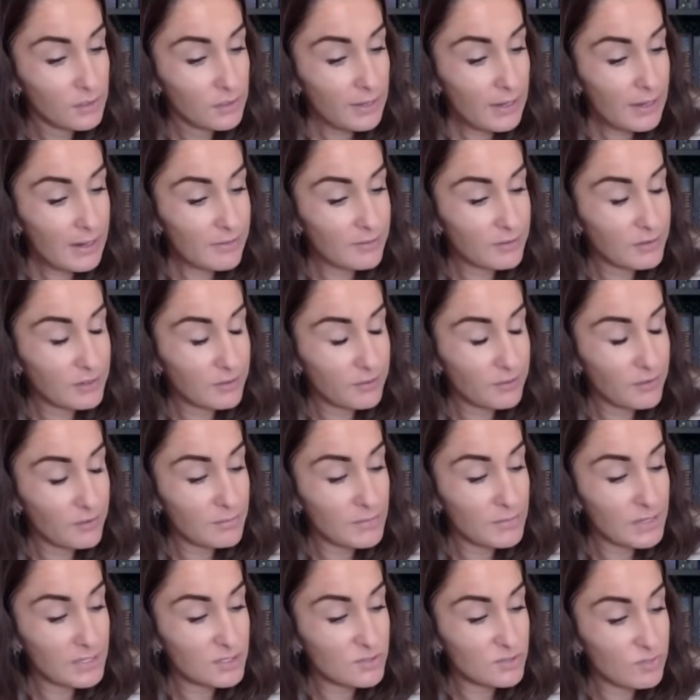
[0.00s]
even if it
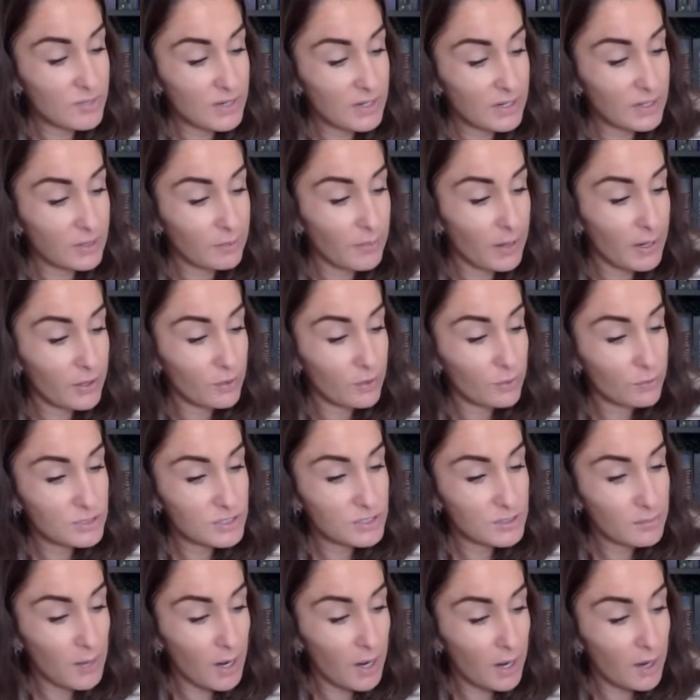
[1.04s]
means meeting my own
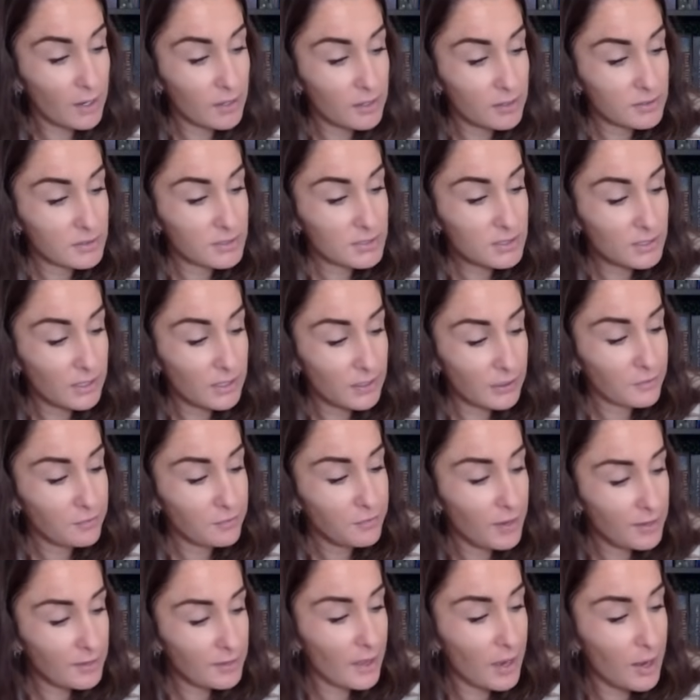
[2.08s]
demise?
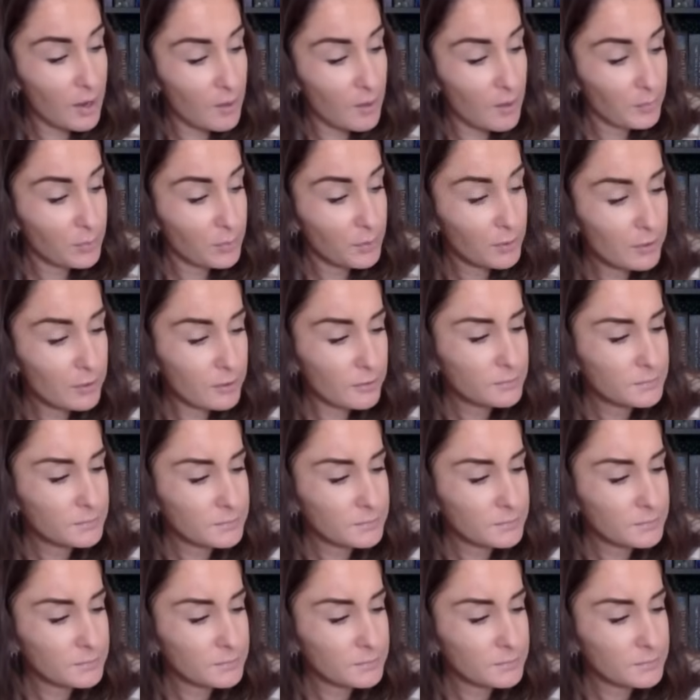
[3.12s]
Clarify the Emperor.